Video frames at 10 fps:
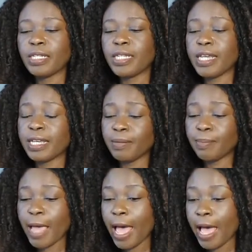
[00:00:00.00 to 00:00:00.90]

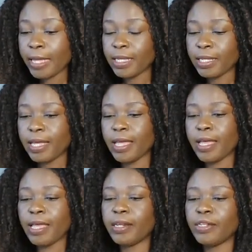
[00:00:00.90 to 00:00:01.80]
taken back,
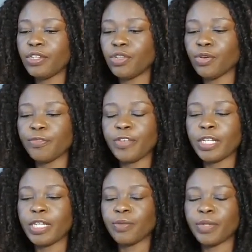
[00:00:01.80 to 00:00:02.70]
and you're
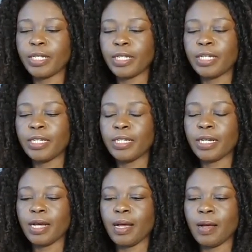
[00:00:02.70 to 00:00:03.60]
feeling really
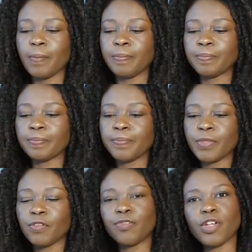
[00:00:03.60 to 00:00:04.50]

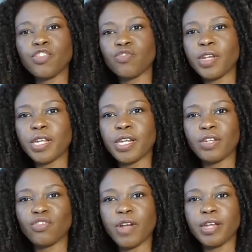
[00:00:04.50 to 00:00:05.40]
frustrated
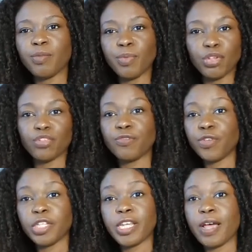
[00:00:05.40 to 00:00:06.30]
and trying to put your
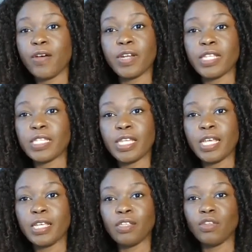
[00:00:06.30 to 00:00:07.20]
foot down and
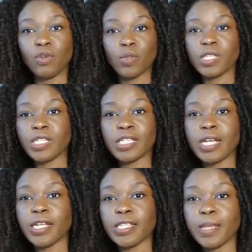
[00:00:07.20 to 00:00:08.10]
saying, you know, this is
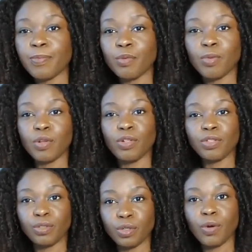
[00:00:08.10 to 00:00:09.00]

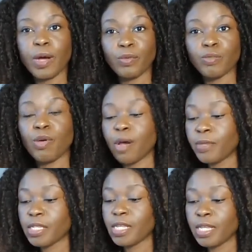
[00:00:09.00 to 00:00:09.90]
unacceptable, you know, I was
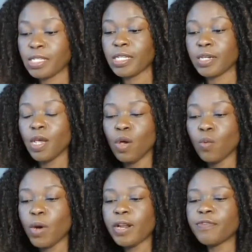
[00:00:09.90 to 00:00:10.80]
promised this, and
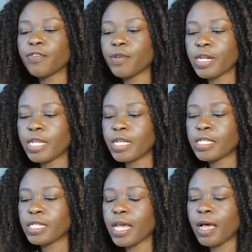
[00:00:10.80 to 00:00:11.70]
whatever it
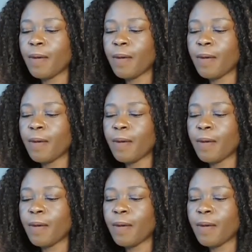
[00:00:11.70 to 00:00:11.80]
is,